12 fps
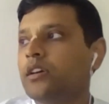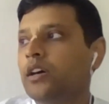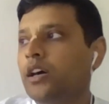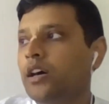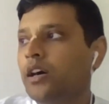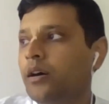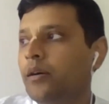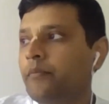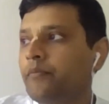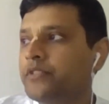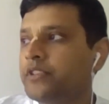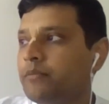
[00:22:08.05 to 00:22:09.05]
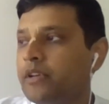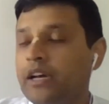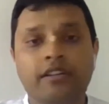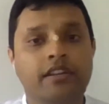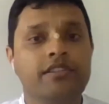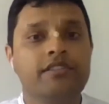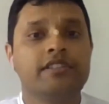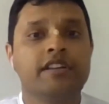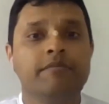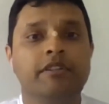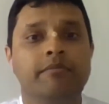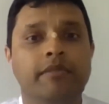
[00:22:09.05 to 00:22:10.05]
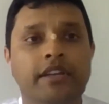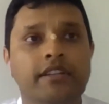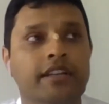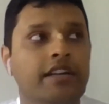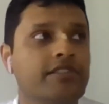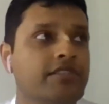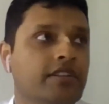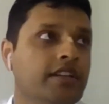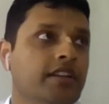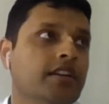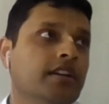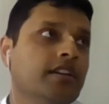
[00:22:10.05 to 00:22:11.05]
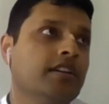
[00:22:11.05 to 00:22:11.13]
Some calculations have been made, and actually